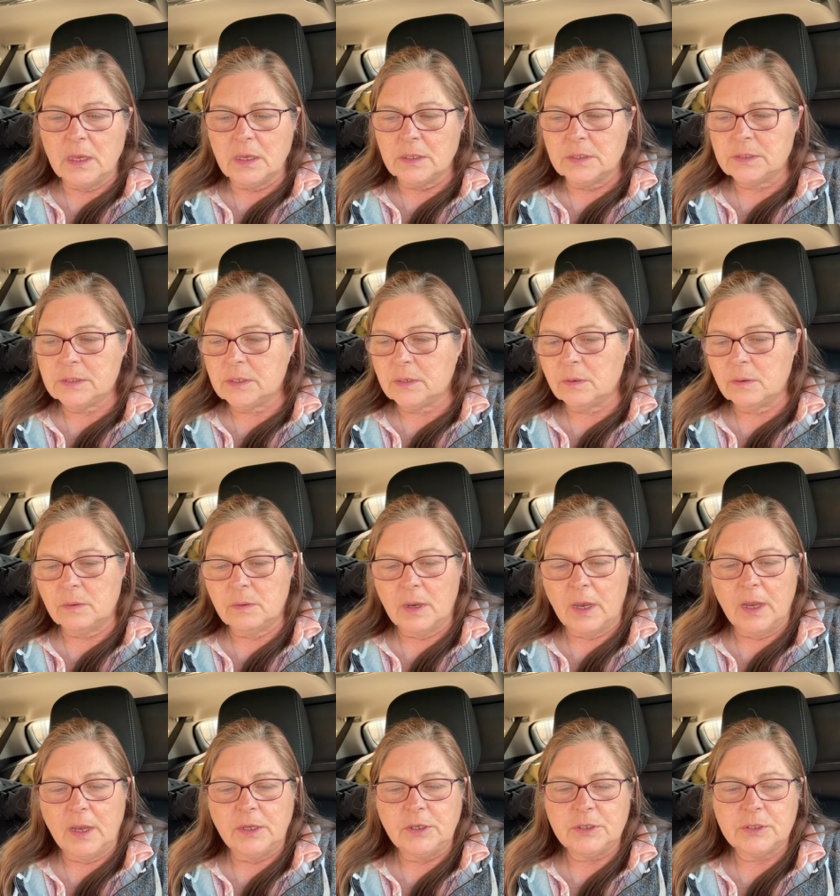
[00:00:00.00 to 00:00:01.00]
So
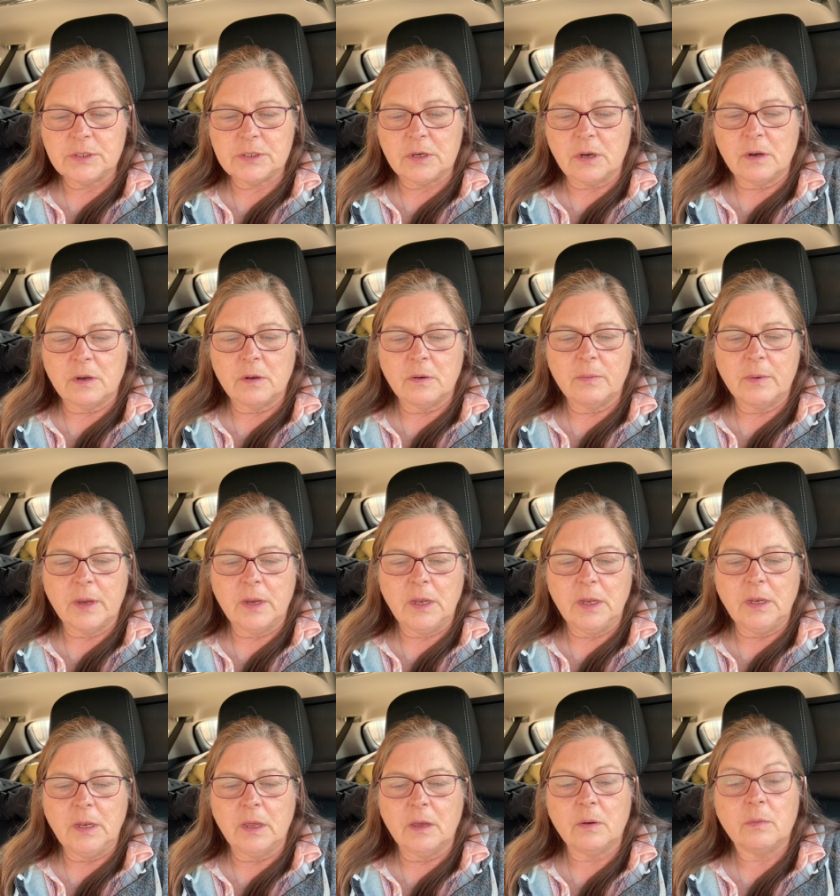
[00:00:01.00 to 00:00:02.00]
I just started
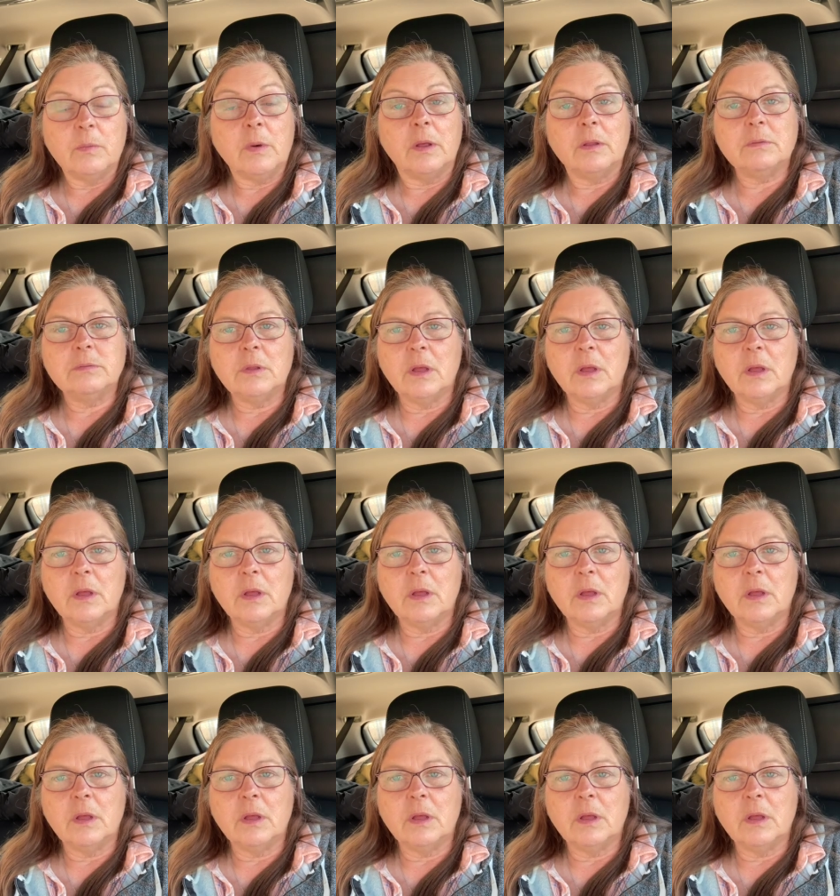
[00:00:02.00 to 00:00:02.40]
writing down, well,